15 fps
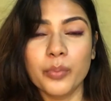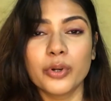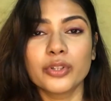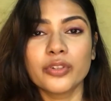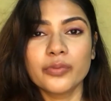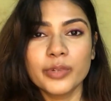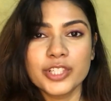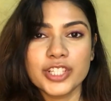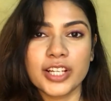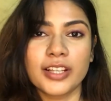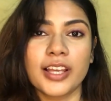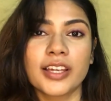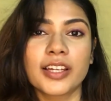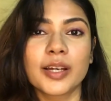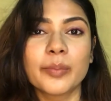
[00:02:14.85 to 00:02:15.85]
both of which are
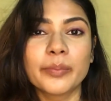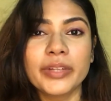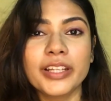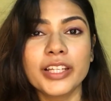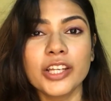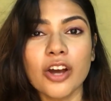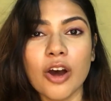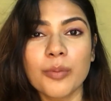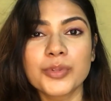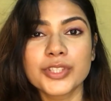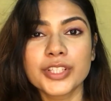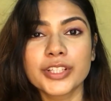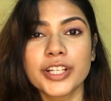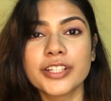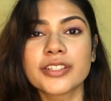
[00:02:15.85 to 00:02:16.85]
like completely
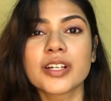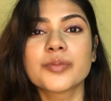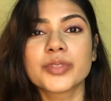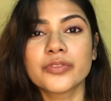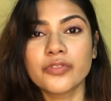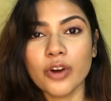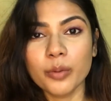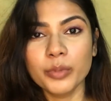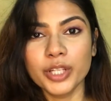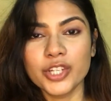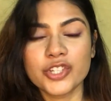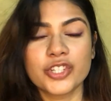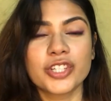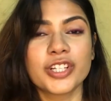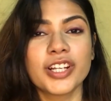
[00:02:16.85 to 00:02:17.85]
opposite in terms of
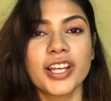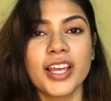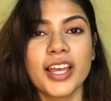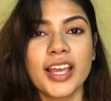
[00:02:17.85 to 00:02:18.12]
formulation,